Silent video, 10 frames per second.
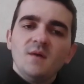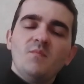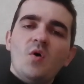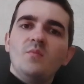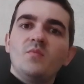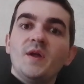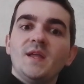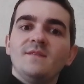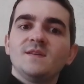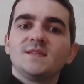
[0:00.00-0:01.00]
pawn break
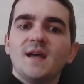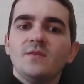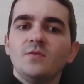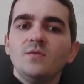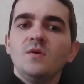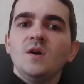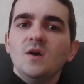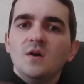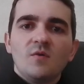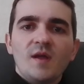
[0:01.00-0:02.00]
in the center,
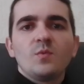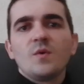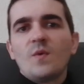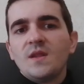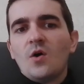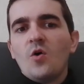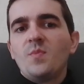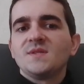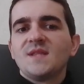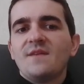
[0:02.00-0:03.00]
right? We want to
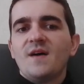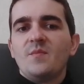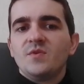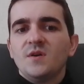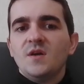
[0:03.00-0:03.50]
open stuff up.